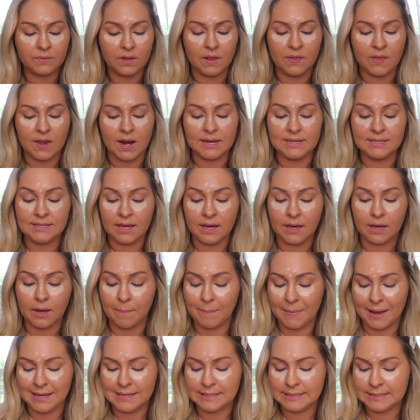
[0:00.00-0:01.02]
And then I take
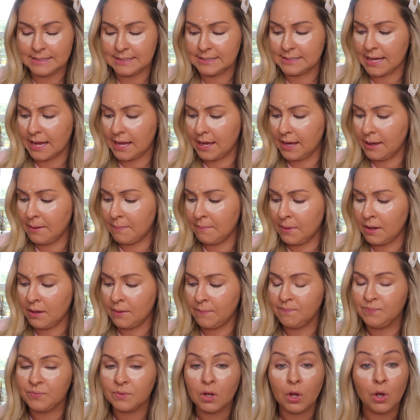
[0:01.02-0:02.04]
my same
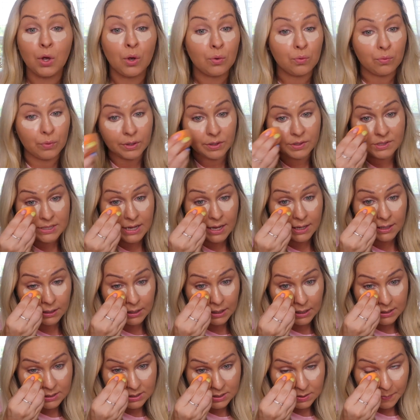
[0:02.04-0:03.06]
Real
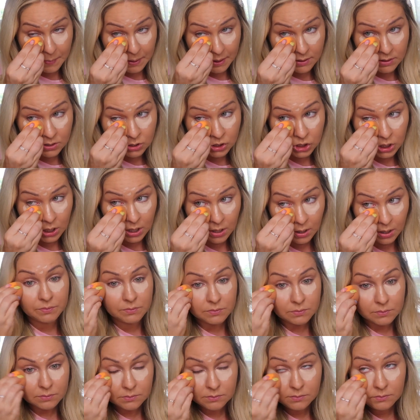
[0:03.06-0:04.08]
Technique sponge.
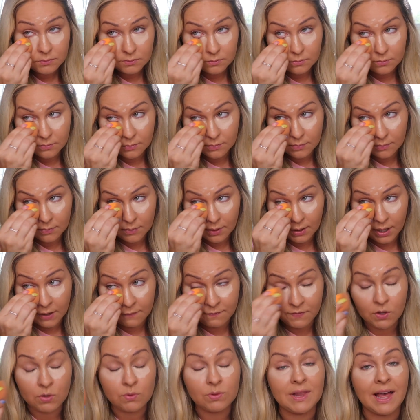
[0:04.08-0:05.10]

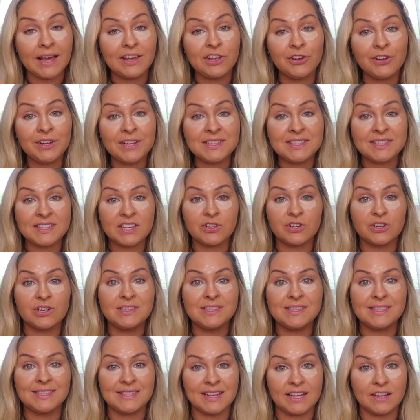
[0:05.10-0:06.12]
If you let your concealer
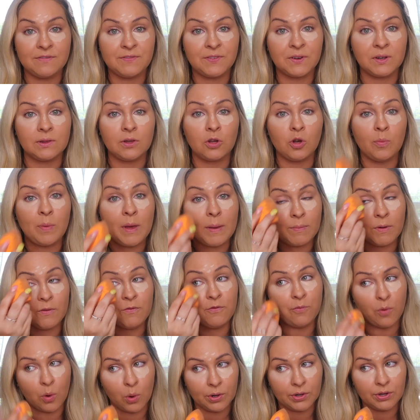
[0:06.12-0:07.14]
sit for a little bit
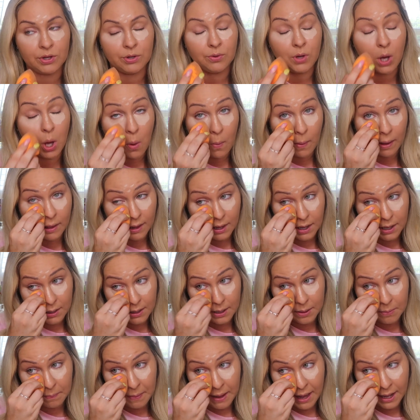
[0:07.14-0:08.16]
before you go
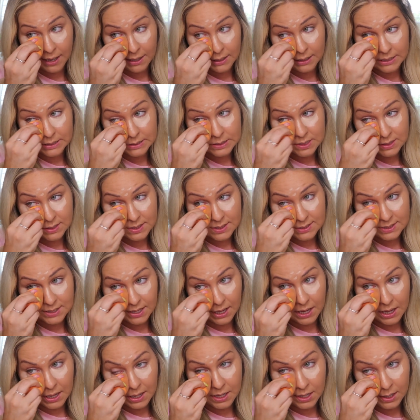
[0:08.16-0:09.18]
in and pat it into the
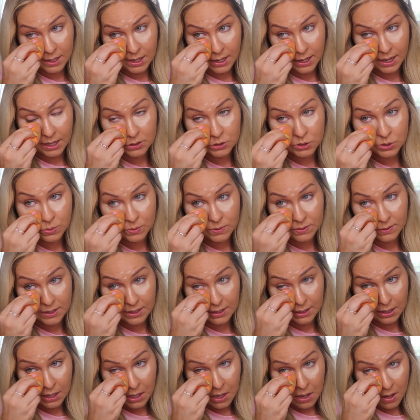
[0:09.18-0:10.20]
skin, it
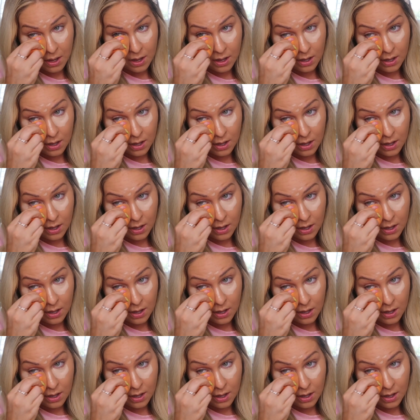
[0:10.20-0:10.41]
actually